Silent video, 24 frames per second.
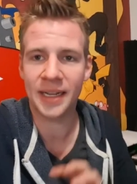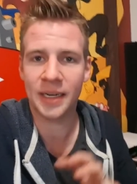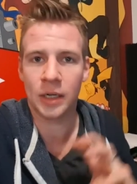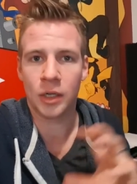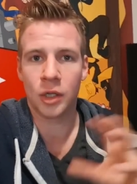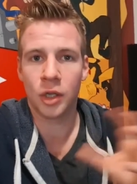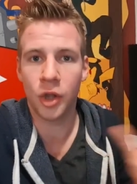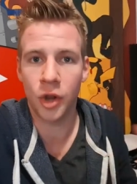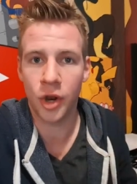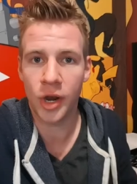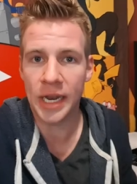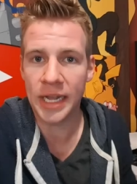at
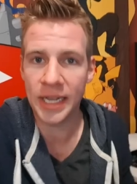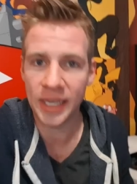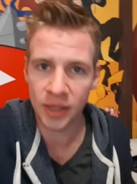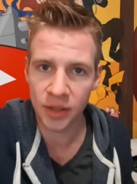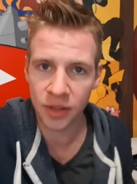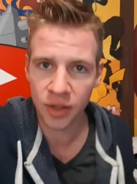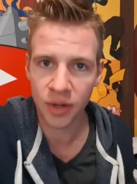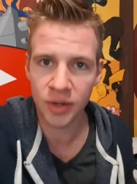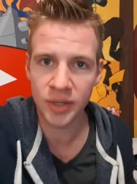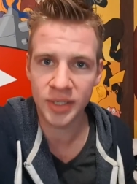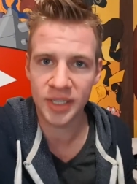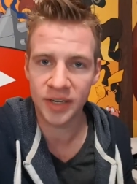learning
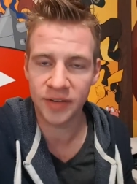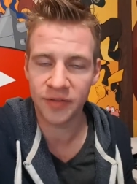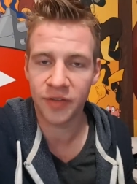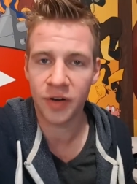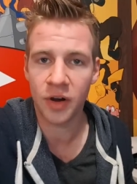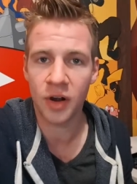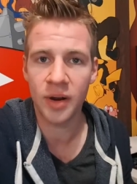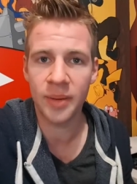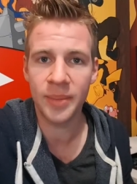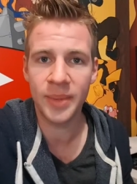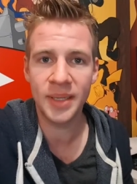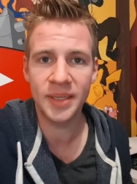in those
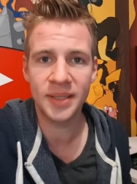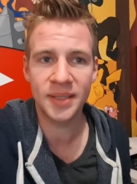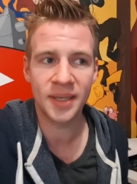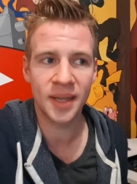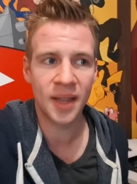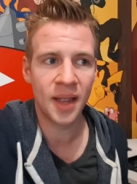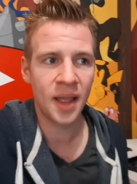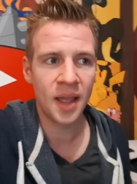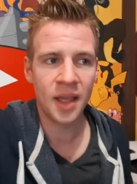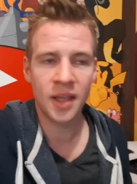environments,